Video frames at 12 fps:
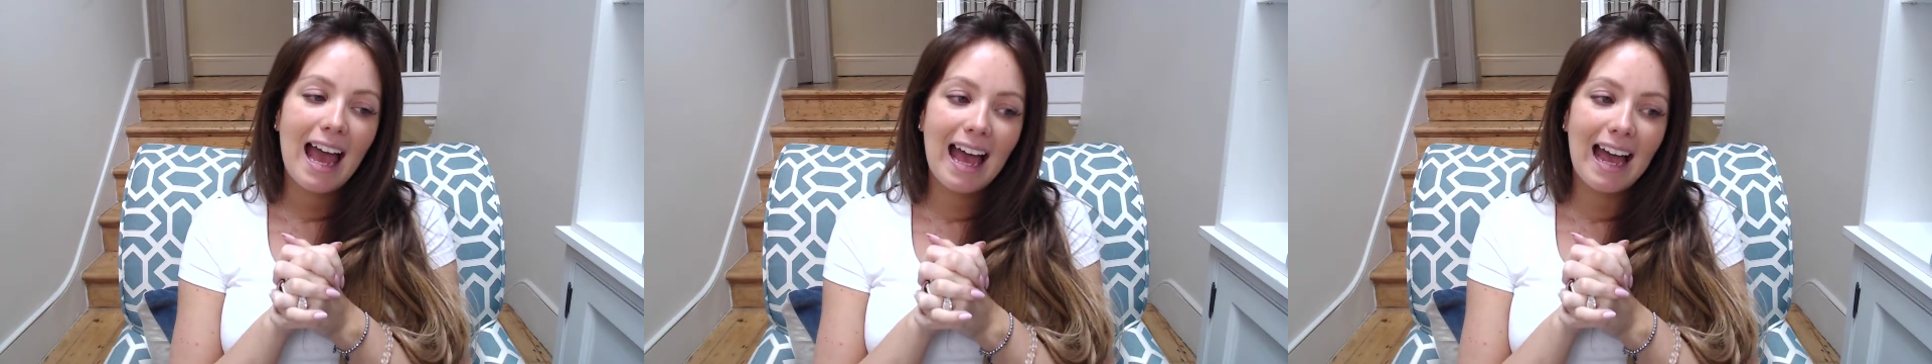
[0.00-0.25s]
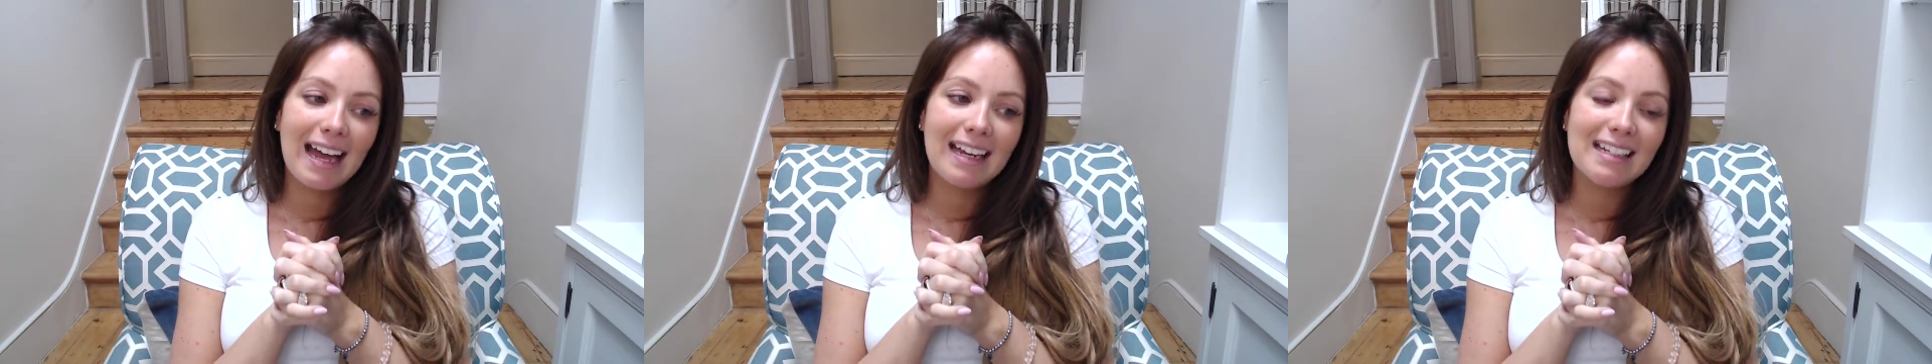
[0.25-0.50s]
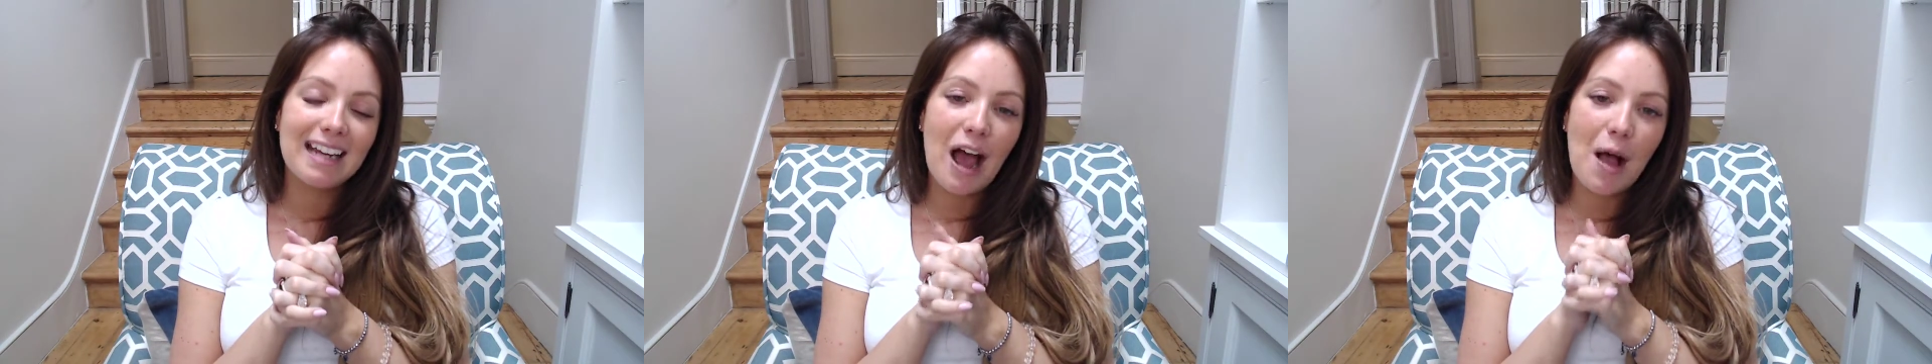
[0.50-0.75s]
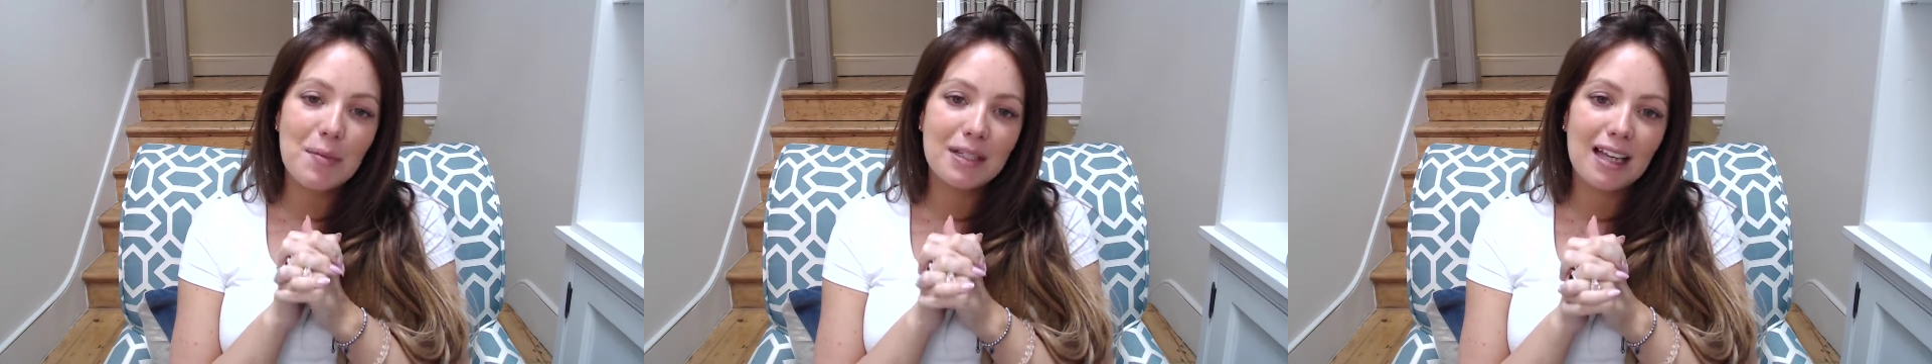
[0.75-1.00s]
And
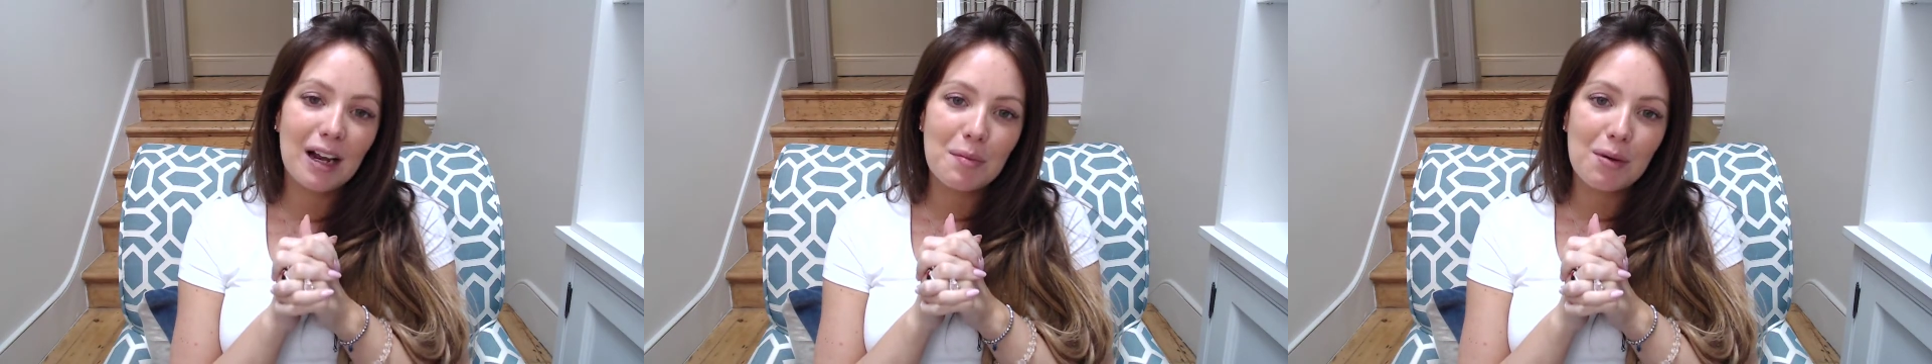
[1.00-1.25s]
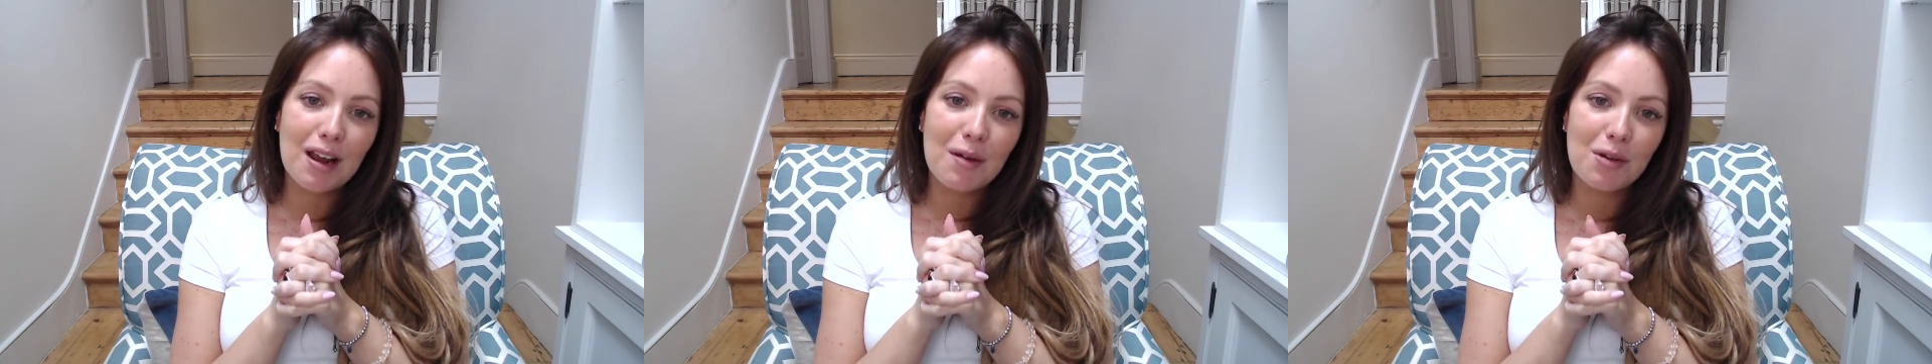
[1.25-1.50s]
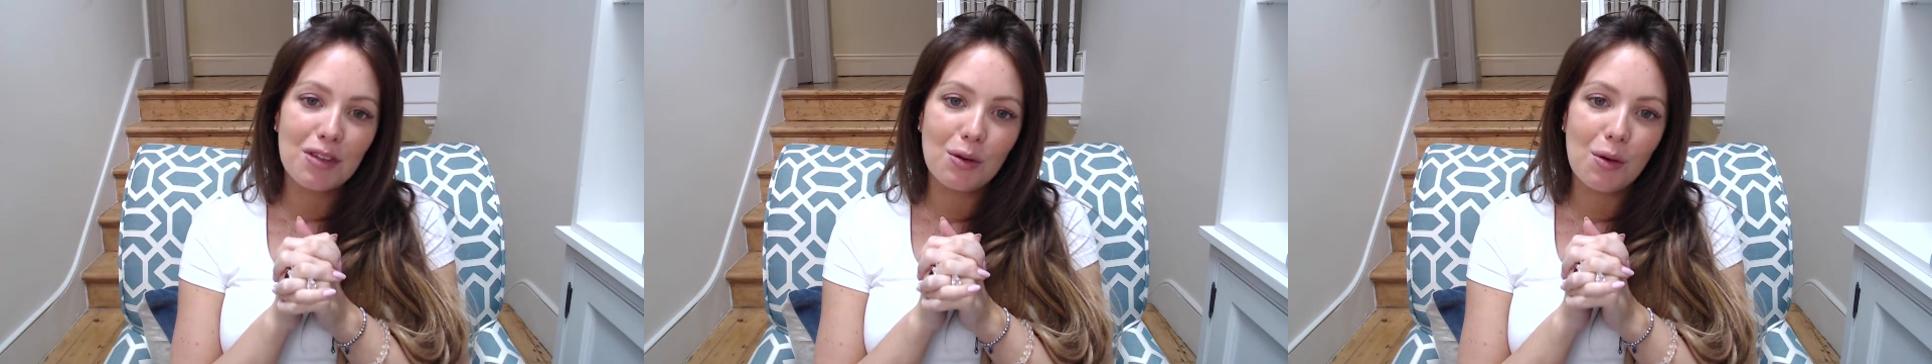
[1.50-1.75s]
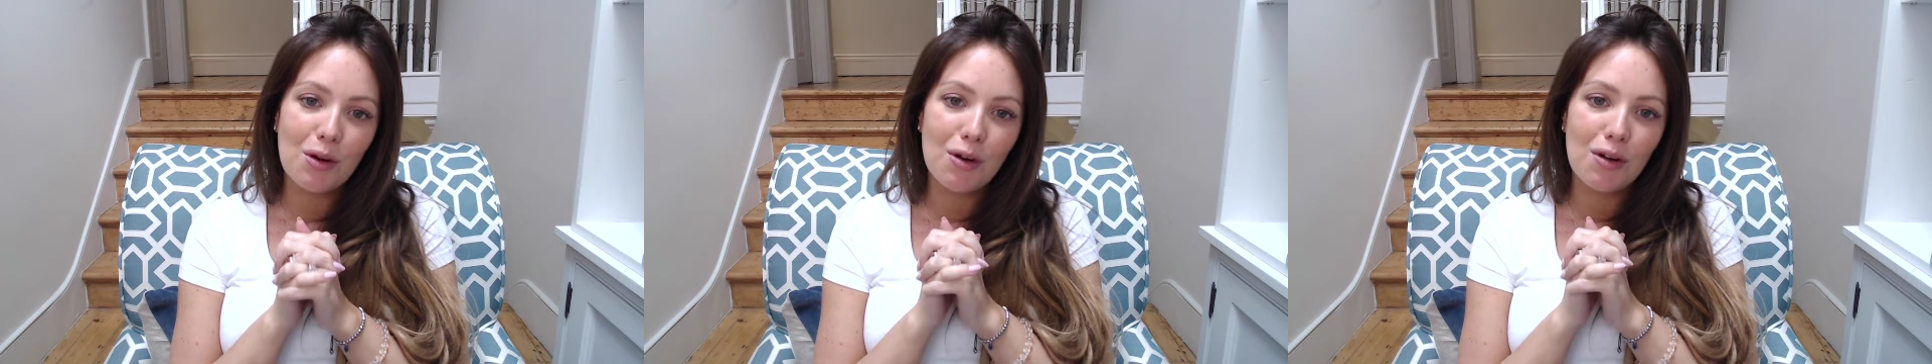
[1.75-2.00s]
I'll be celebrating with you
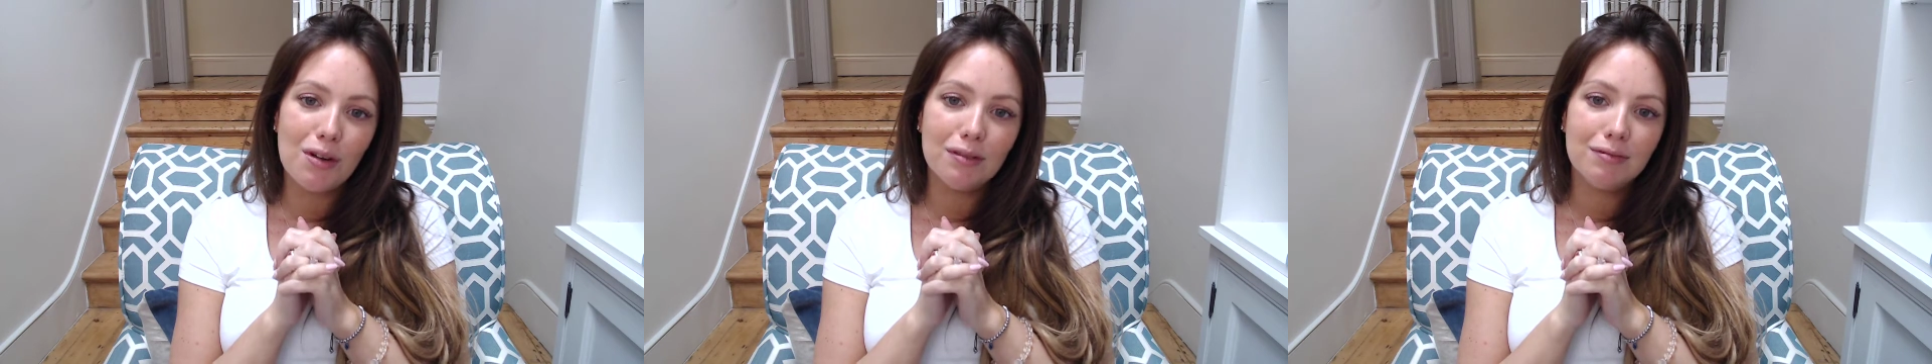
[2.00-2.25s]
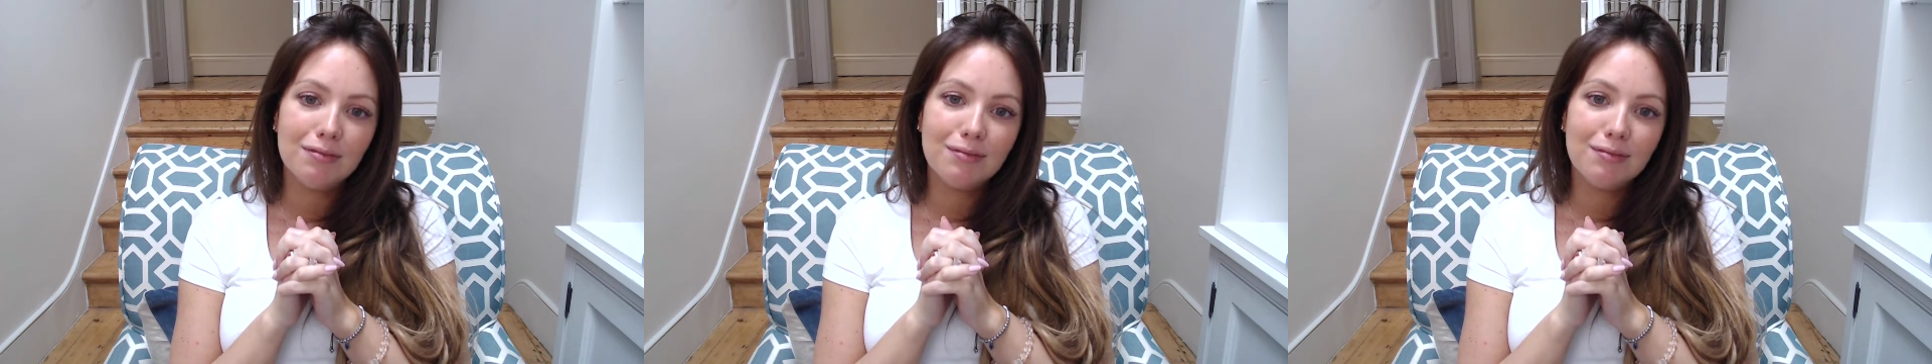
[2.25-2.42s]
all